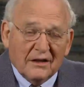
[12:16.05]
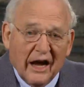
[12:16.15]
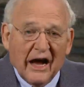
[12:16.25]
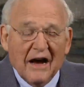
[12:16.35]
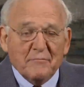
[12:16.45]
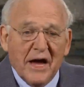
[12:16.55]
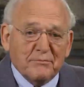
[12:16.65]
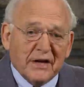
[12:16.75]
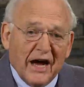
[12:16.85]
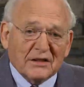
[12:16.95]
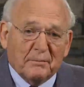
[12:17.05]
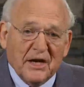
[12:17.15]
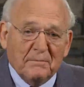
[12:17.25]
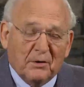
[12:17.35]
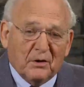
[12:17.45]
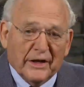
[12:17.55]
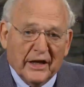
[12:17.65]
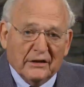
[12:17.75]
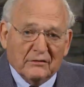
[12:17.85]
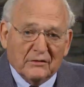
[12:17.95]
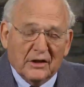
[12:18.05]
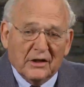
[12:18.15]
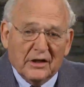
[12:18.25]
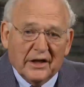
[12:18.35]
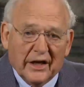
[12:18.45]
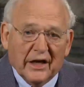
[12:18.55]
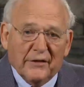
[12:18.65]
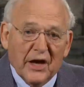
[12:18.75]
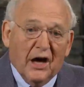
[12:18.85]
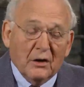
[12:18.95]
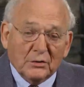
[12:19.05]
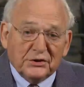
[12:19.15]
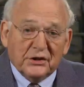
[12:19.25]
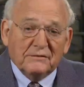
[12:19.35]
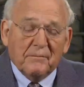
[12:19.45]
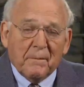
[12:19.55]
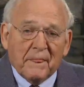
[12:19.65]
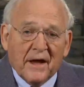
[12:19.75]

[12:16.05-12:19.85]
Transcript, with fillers: I've baptized people in, in the ocean.